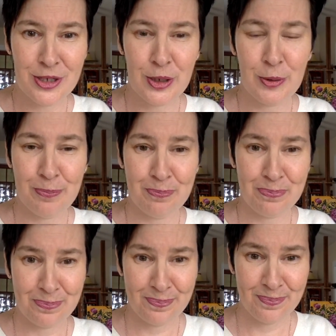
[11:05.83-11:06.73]
So
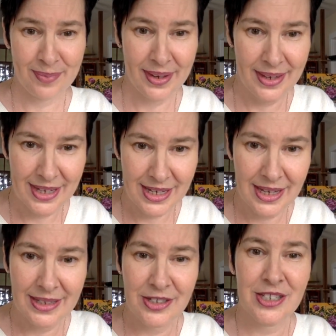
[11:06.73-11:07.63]

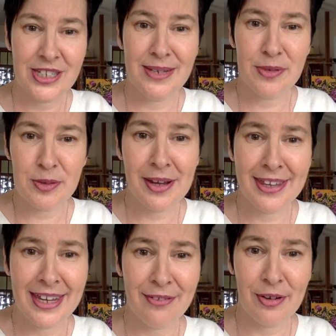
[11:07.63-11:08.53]
just keep
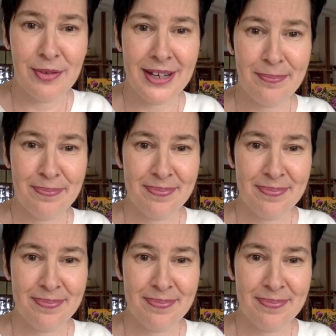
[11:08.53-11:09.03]
smiling, everyone.